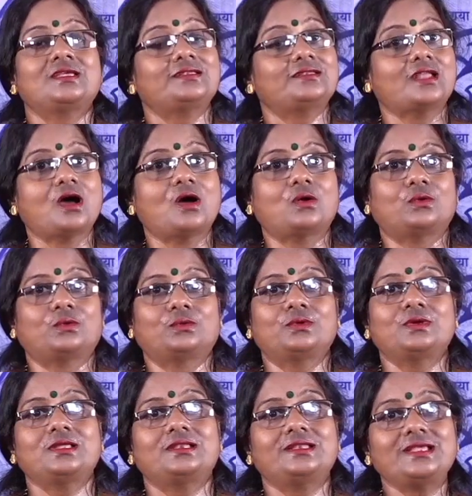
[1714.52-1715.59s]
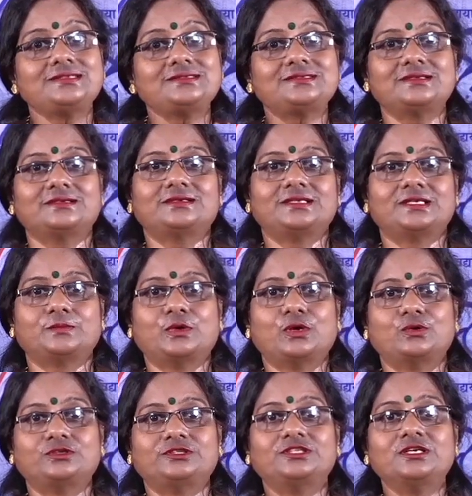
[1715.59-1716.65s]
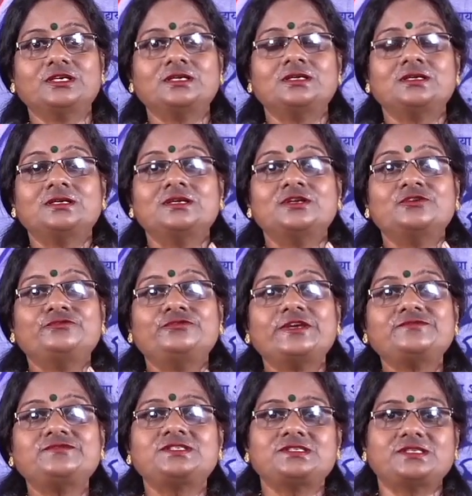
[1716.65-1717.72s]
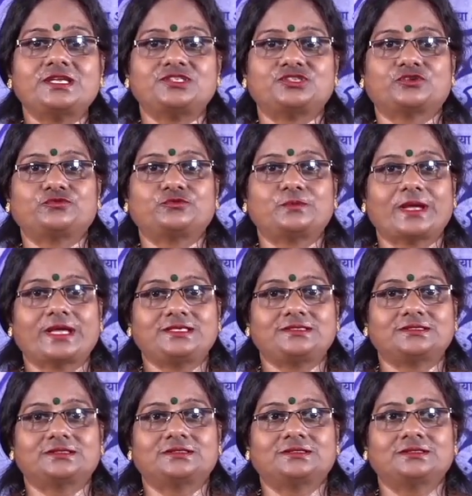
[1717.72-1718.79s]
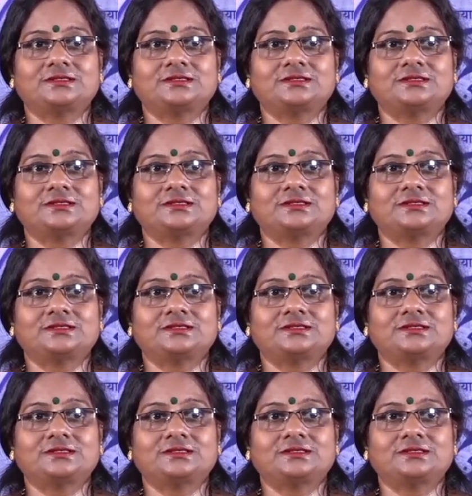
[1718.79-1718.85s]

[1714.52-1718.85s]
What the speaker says: Now, let's learn about the fifth state of matter.